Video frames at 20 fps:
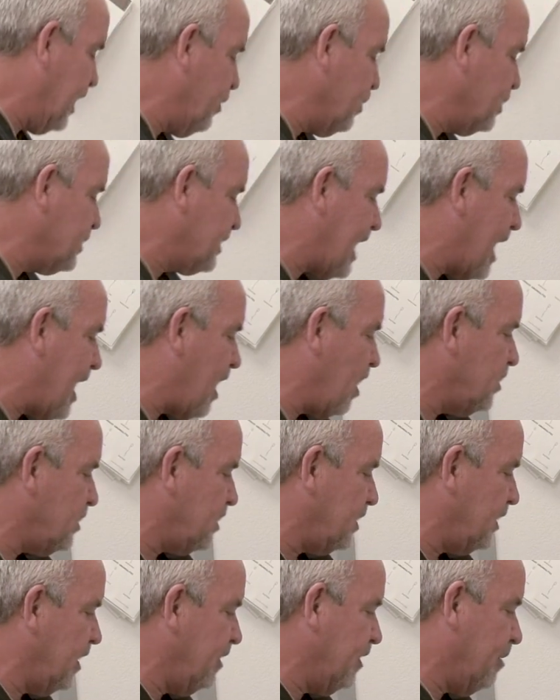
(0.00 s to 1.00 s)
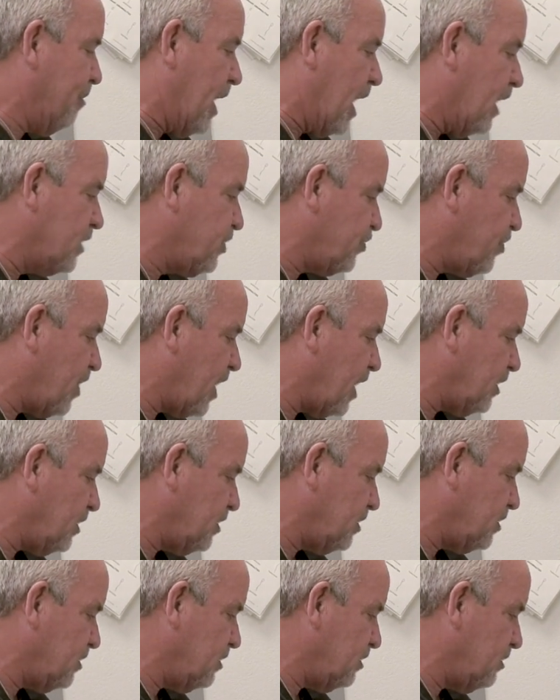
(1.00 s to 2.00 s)
he was out in the box
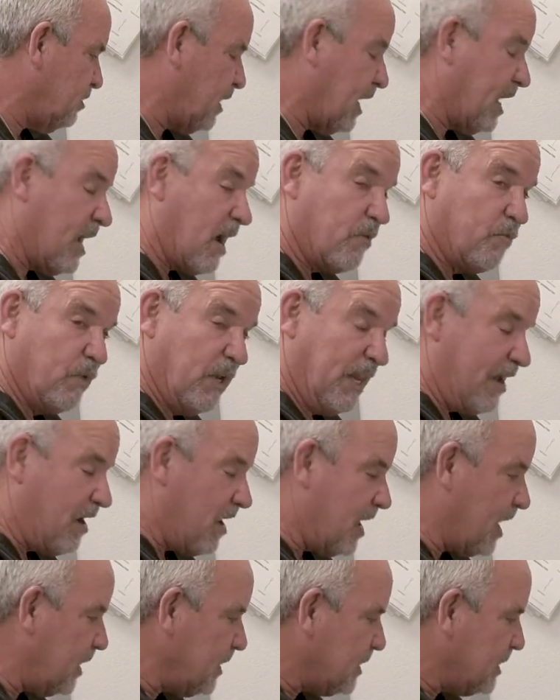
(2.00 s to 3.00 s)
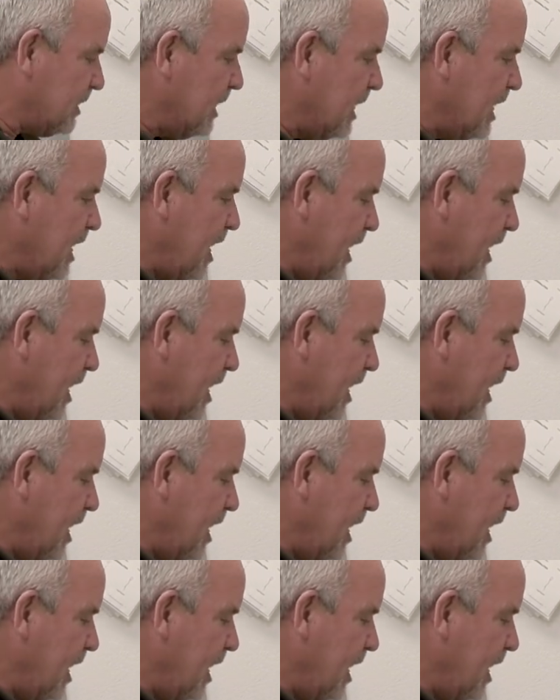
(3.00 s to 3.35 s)
trucks, they got really hot.